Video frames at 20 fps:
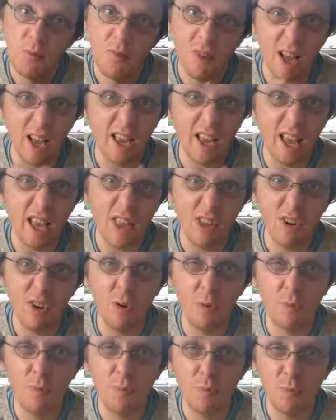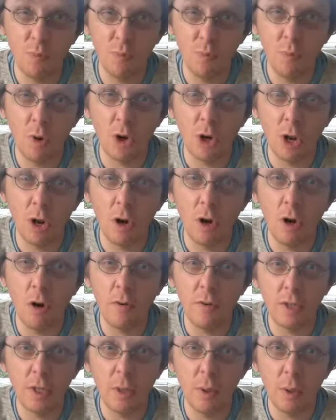I can get through one and a
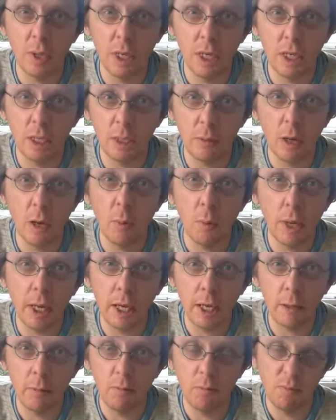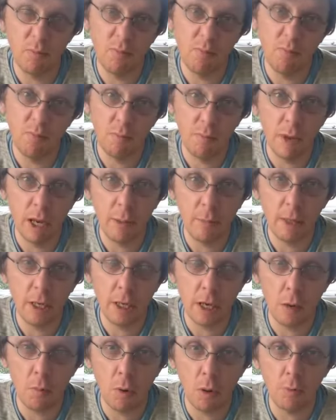half, two of these a week, maybe you
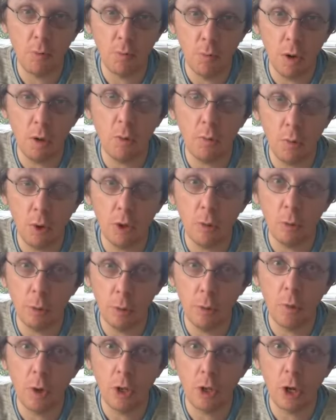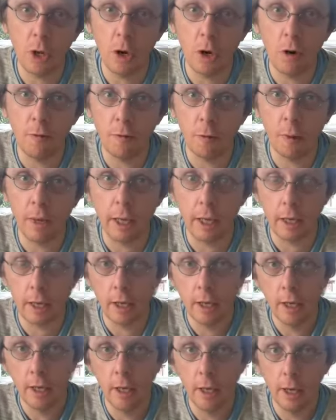know one, one, one to one and a half a week,
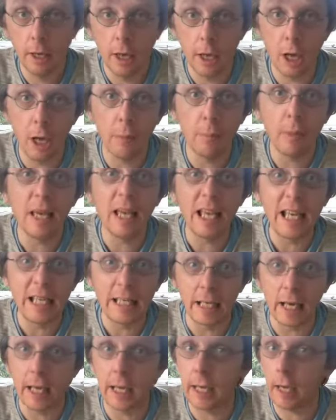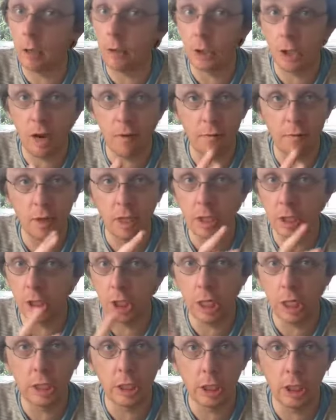um, easily. Goes on everything:
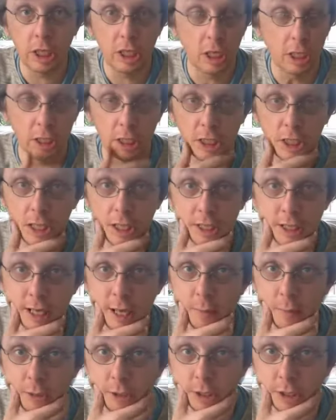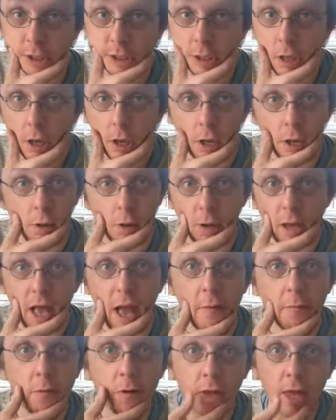cheese and chili sandwiches,
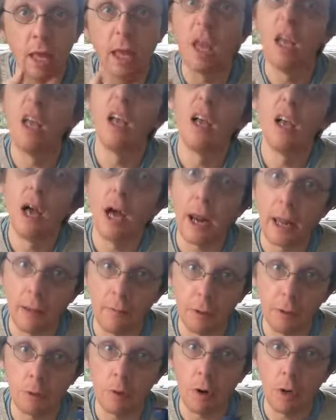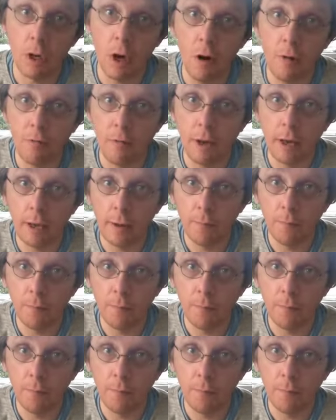everything. And I have strong coffee,